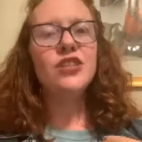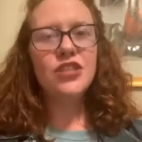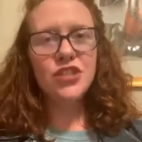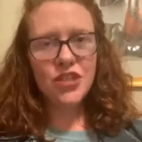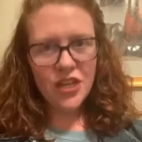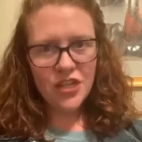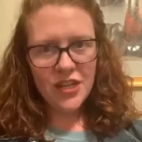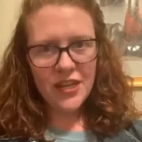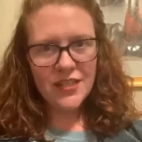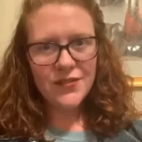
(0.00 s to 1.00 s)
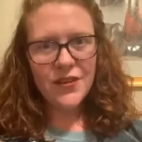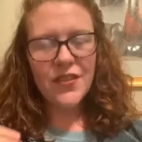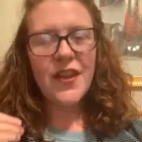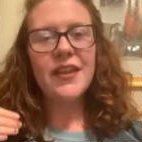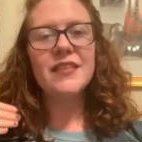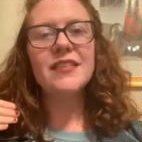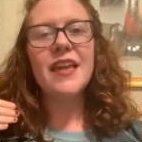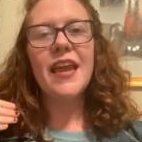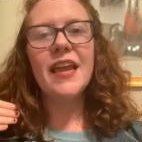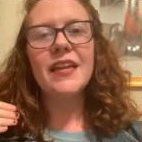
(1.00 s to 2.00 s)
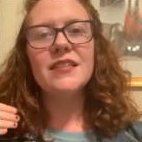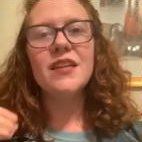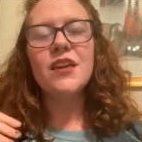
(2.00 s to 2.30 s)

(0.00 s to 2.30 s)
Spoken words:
judging us for things, and